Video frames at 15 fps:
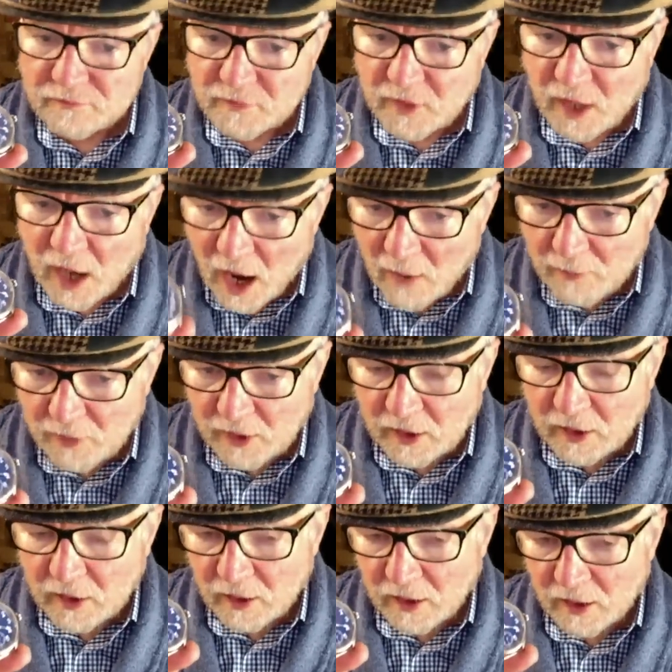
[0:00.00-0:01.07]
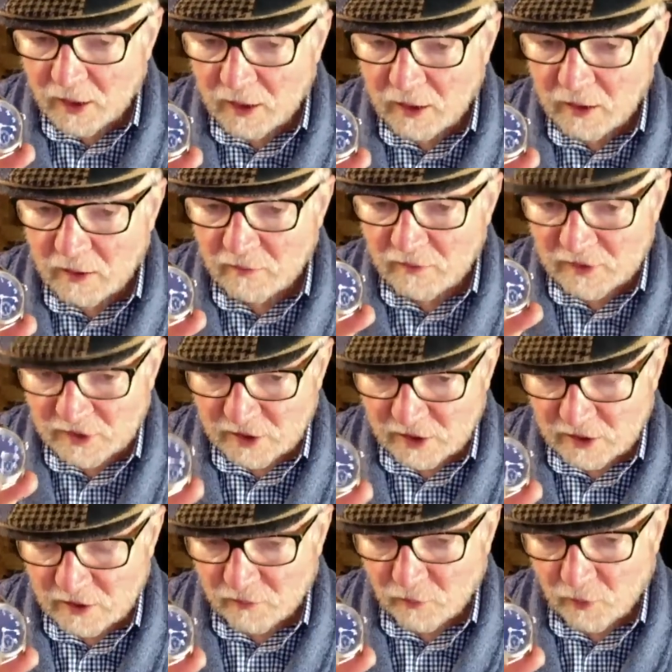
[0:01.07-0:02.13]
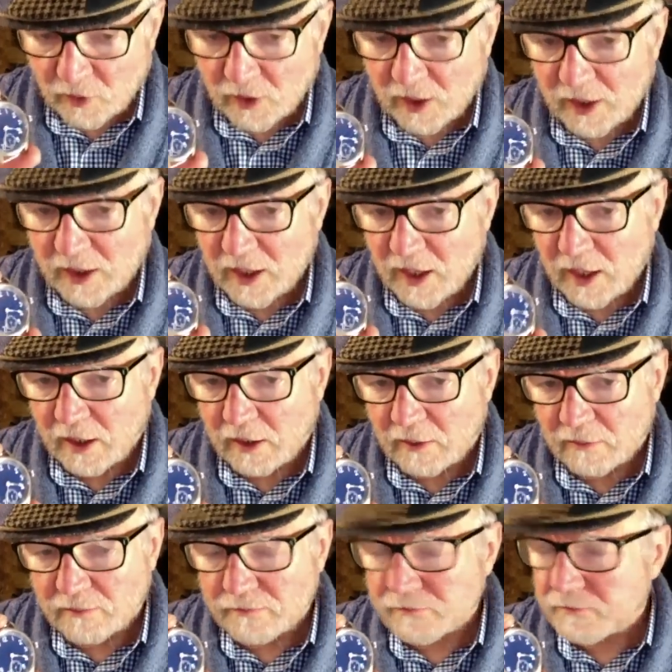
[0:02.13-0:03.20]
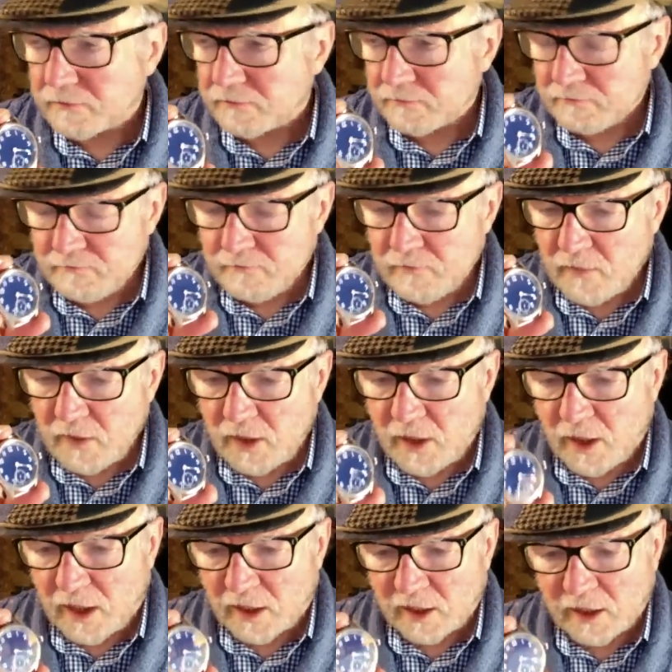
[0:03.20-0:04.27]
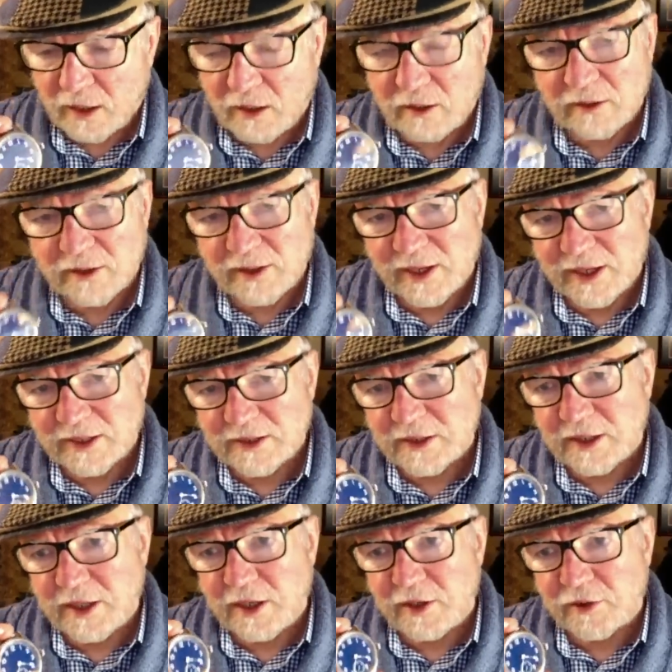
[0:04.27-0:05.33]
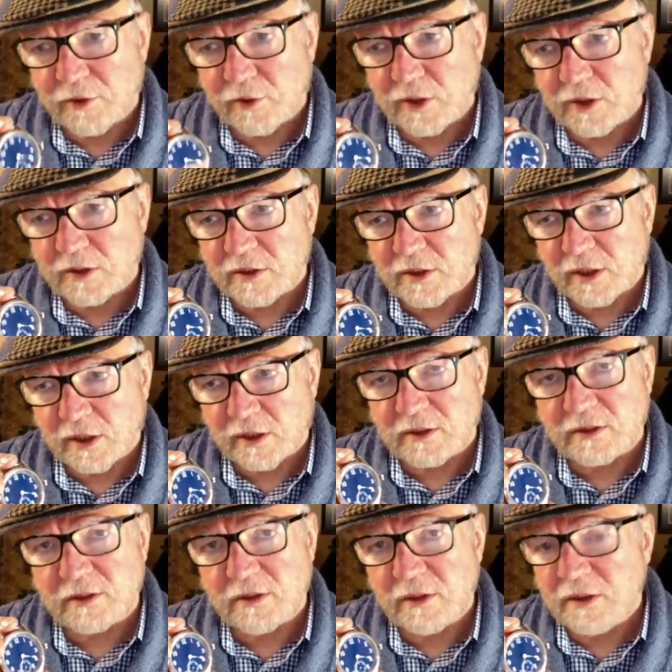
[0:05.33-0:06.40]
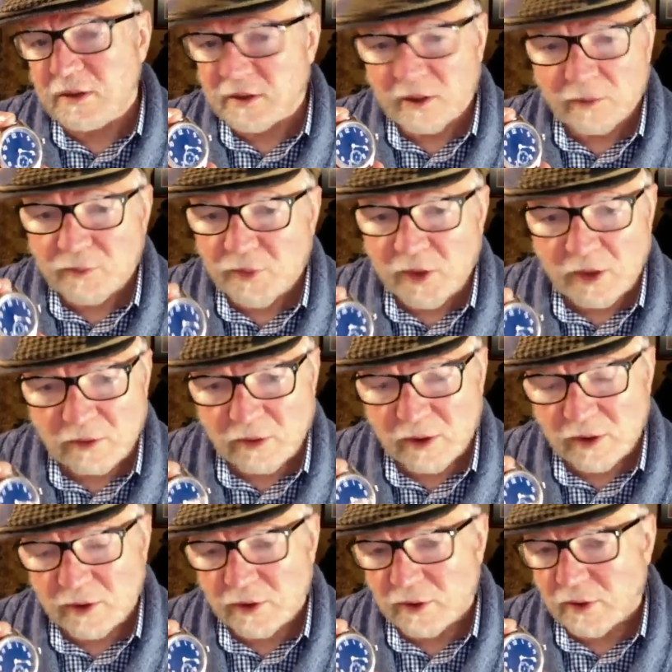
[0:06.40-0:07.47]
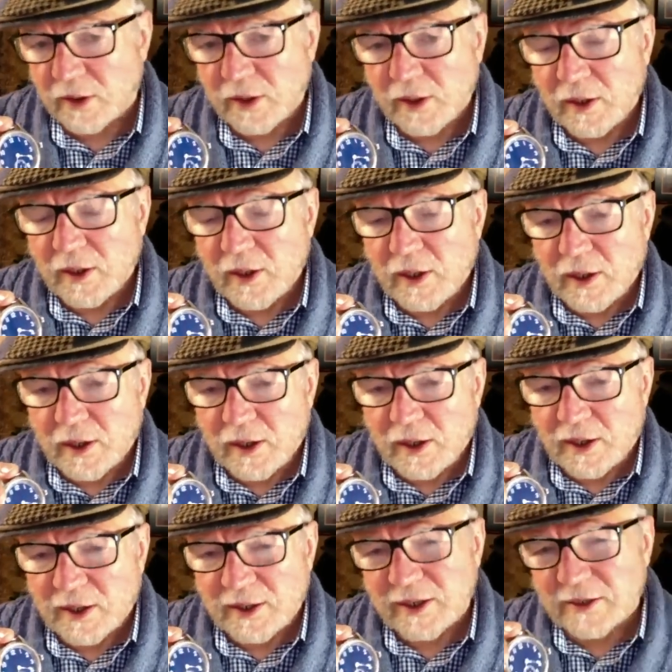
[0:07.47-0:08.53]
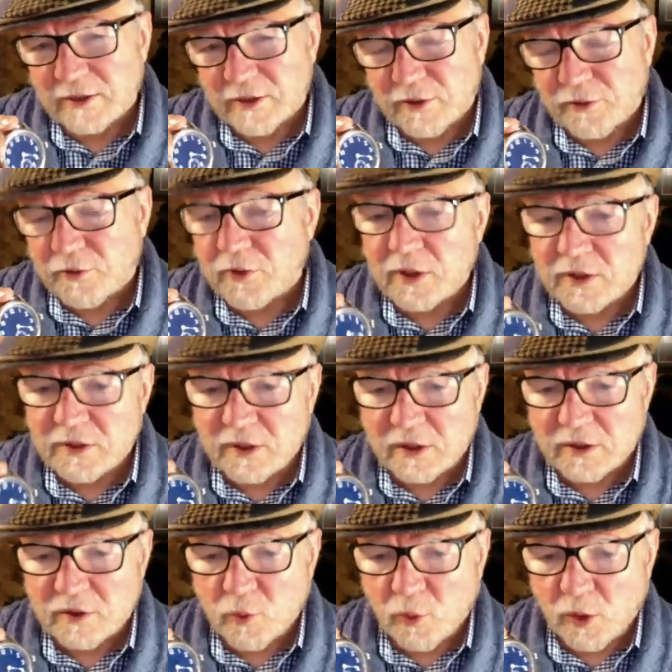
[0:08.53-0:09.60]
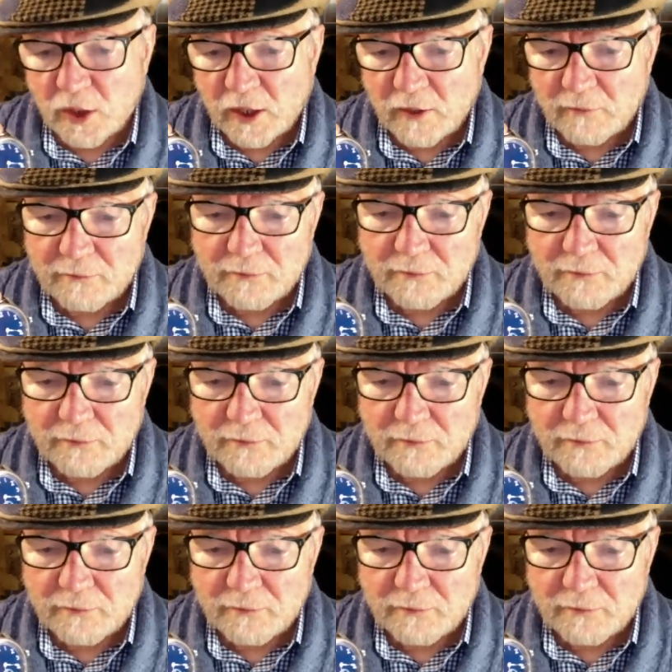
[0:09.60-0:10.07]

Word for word: copy of a 6498 uh, called an ST36 something or other. Uh, I think it's a 3620.